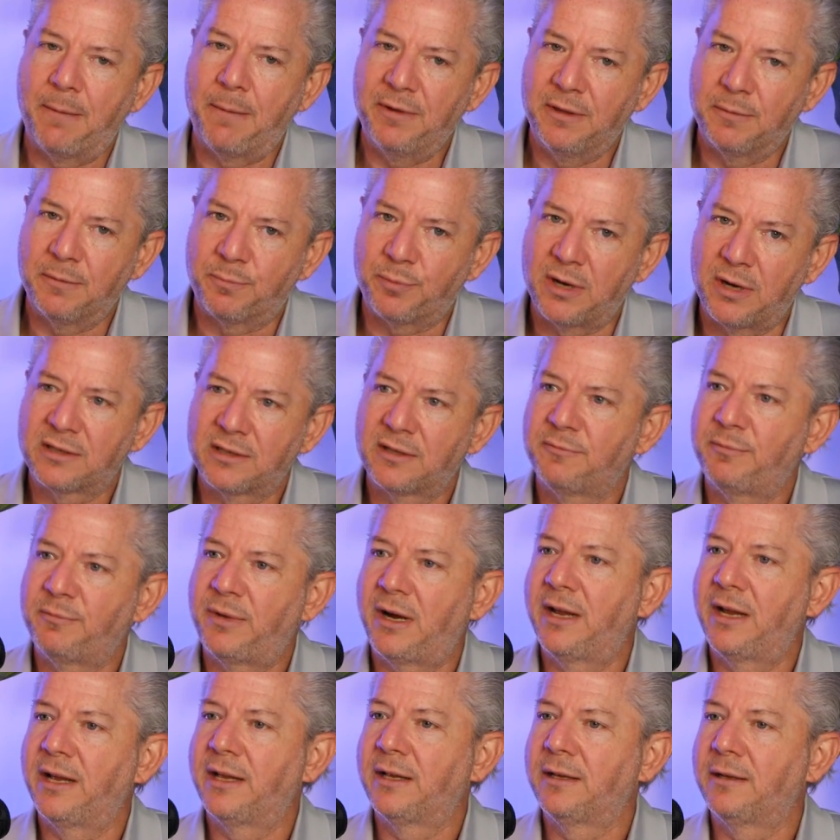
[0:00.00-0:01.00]
I'm in the process
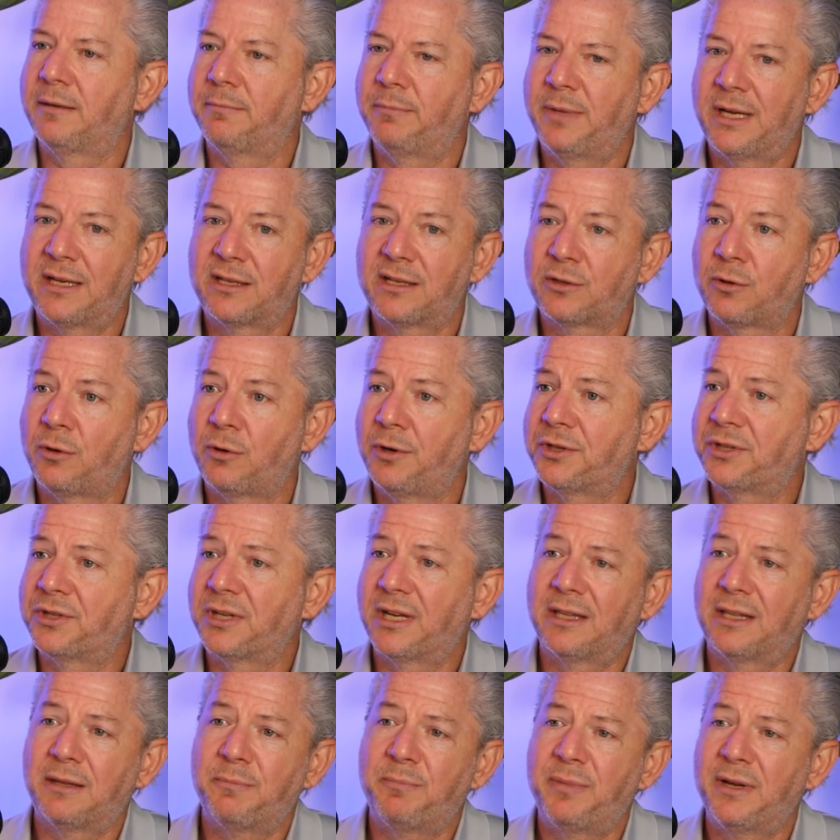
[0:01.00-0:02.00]
of buying big
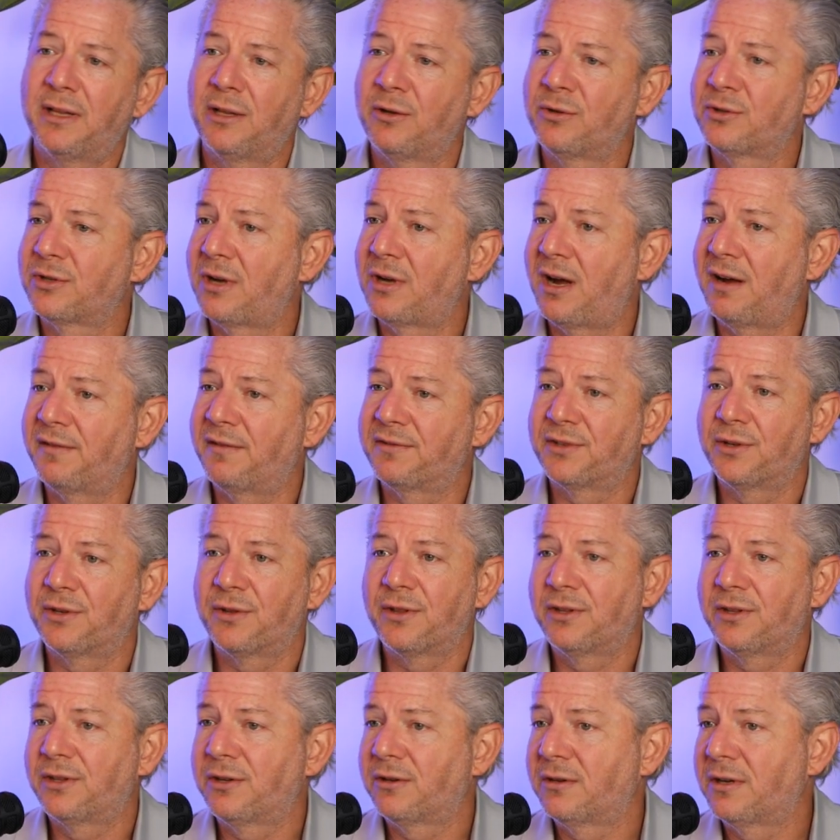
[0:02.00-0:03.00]
storage to get the pillows off
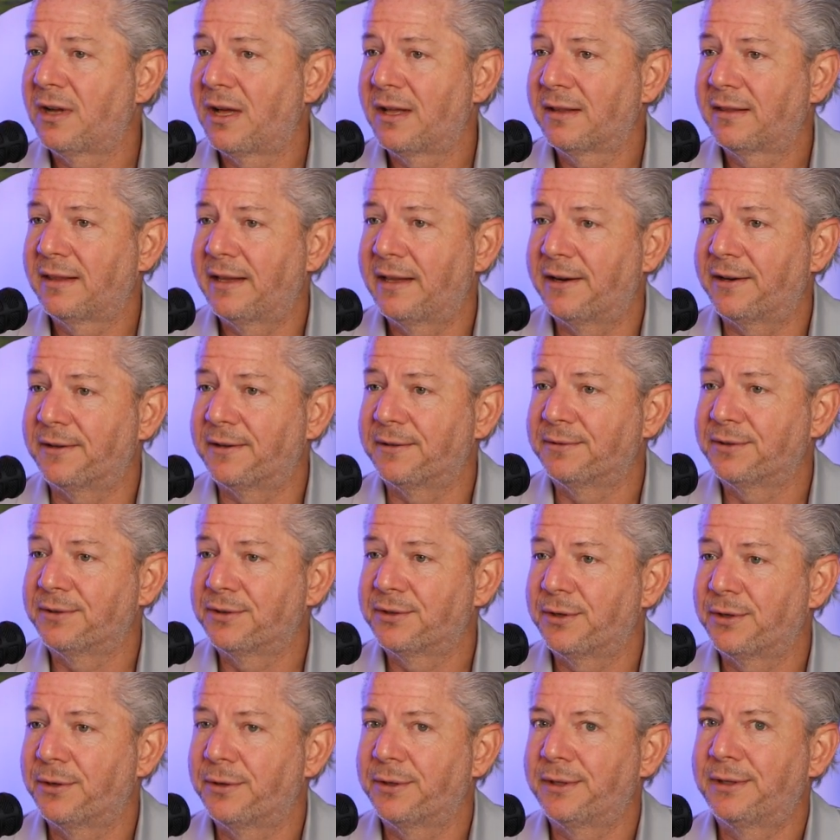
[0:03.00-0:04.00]
so that they're not there.
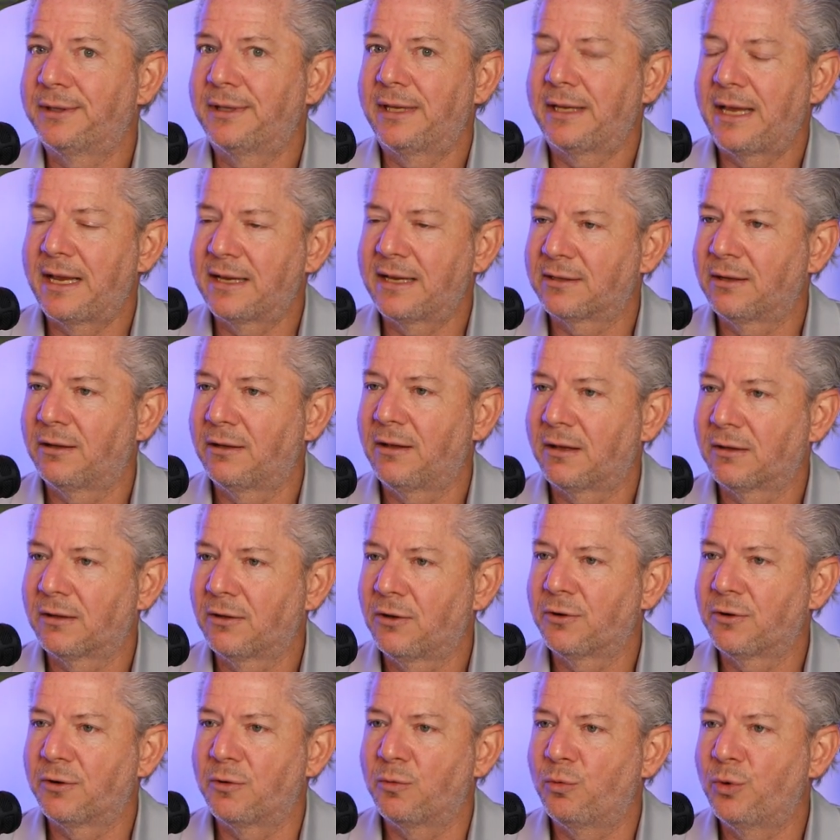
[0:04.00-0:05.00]
So it takes a
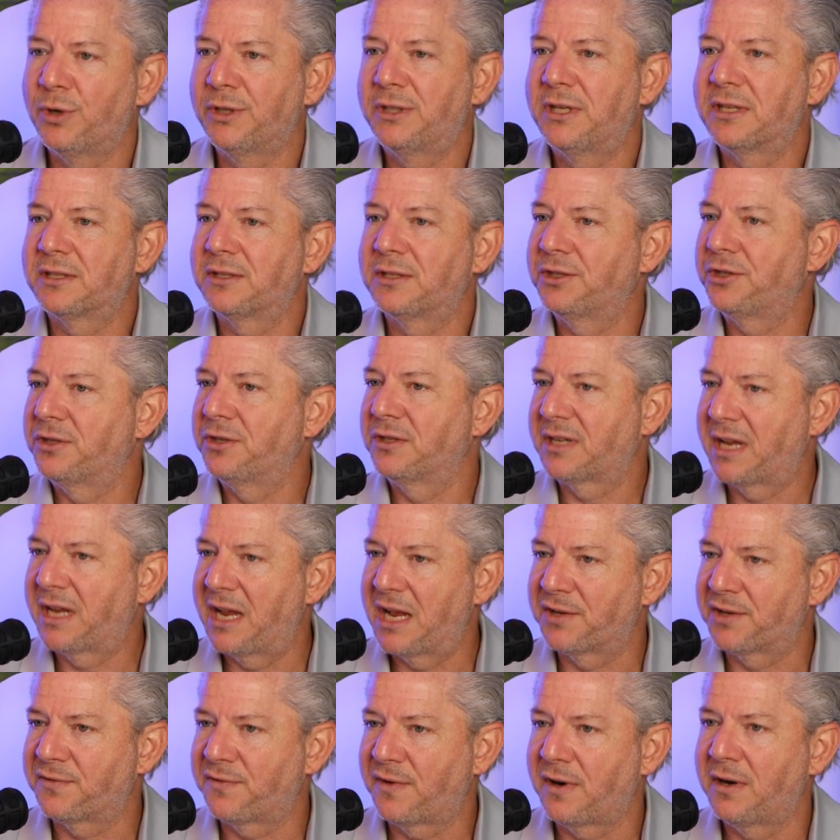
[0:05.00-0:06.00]
lot longer. Wood doesn't
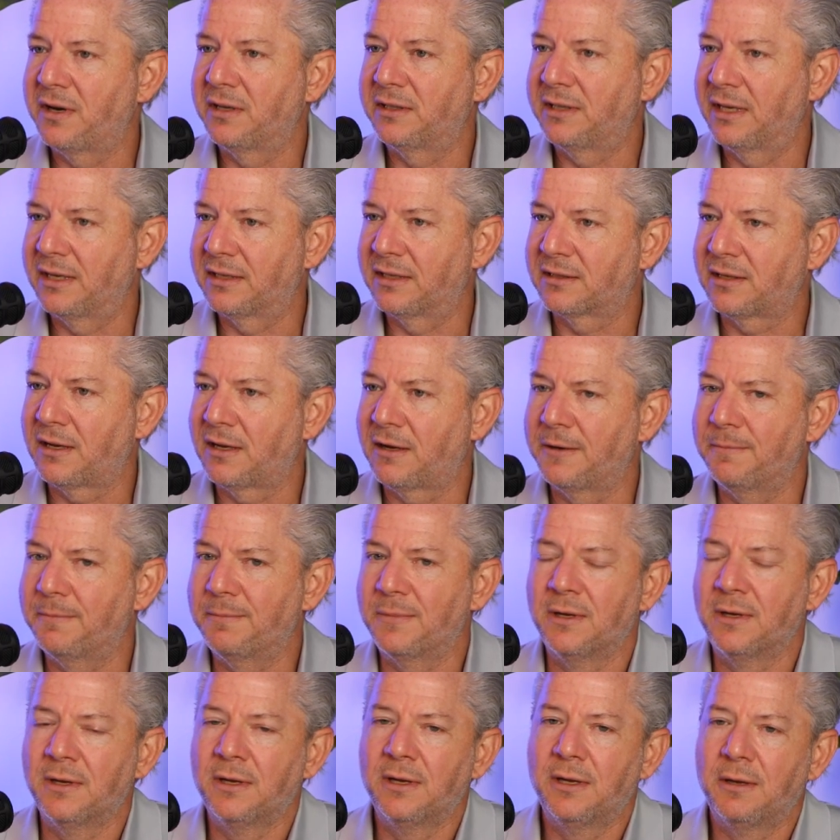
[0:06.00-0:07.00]
just catch fire, it takes
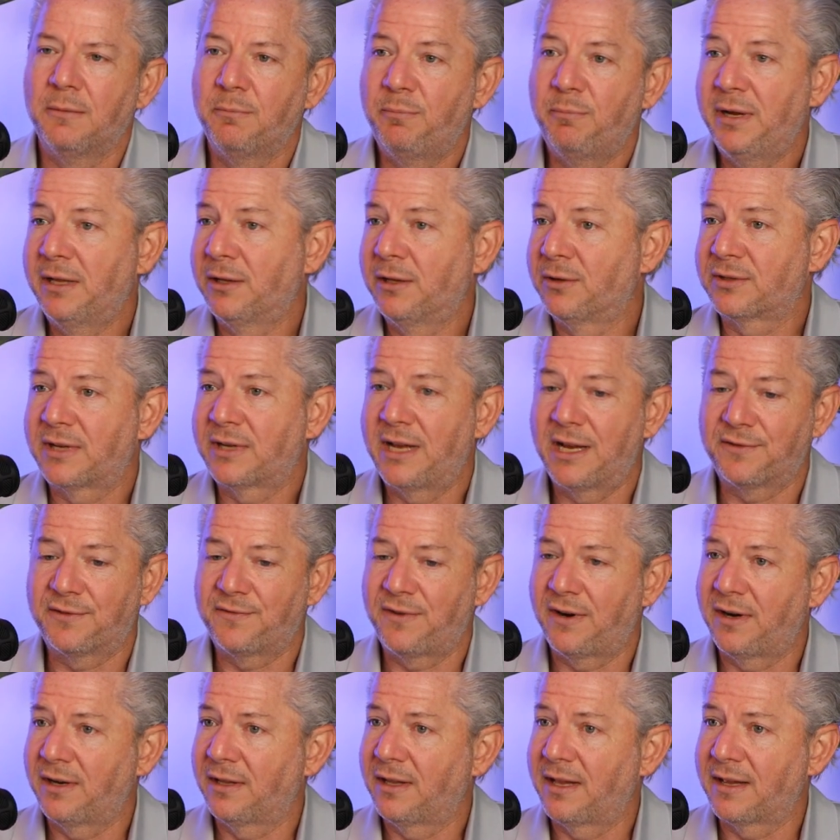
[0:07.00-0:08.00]
time. Pillows
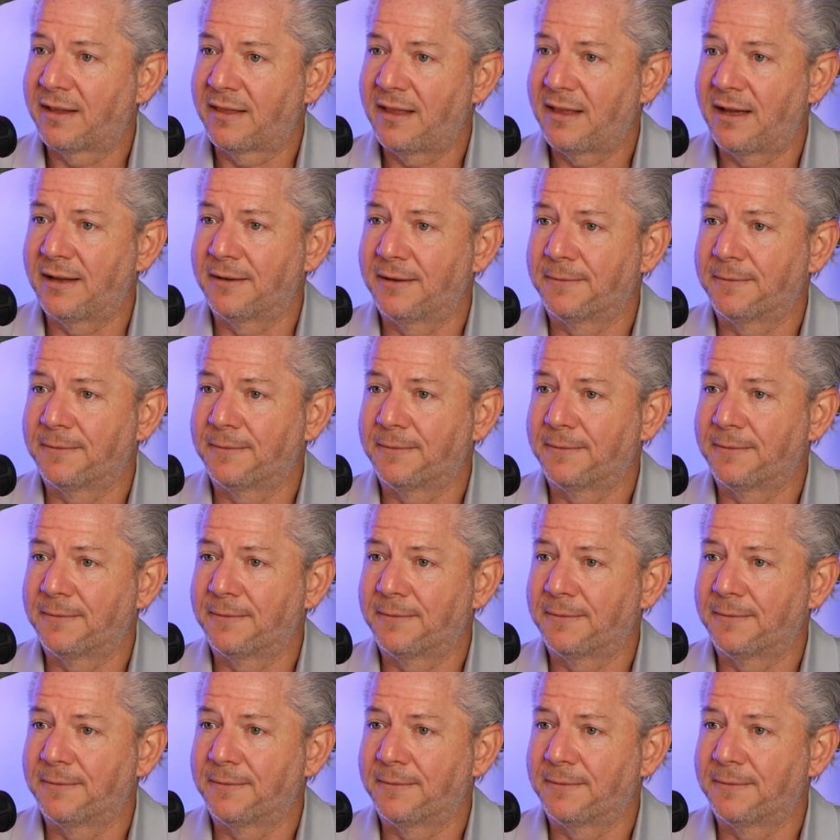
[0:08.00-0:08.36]
catch fire like